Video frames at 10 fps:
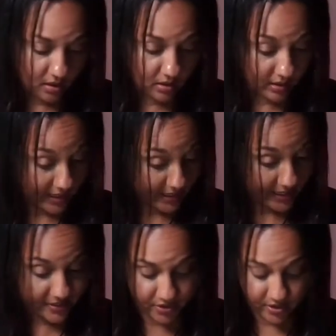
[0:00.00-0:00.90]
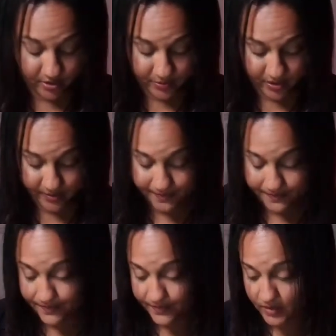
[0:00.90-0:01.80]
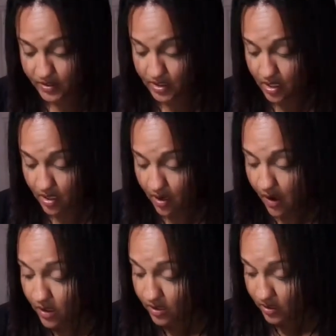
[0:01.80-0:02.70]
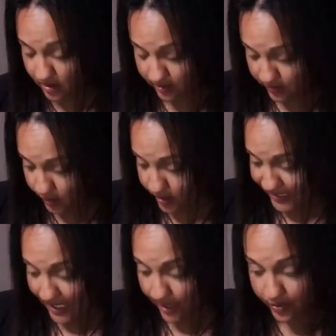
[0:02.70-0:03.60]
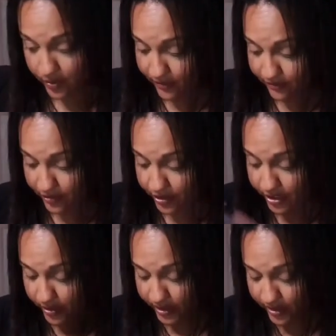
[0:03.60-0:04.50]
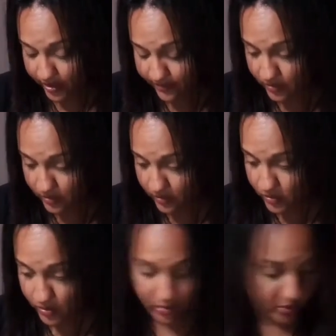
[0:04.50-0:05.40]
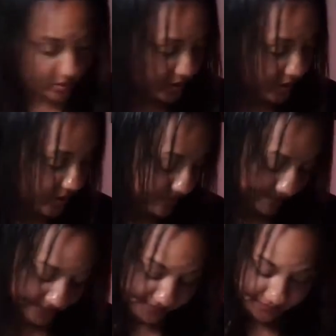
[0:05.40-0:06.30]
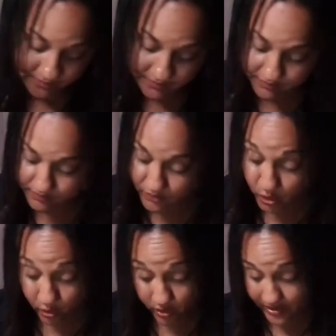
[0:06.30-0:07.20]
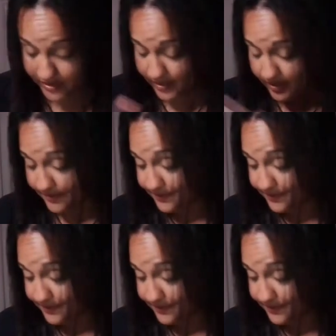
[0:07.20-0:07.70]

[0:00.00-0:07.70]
A lot of Cancer up here. Or Capricorn Virgo here. Or Taurus.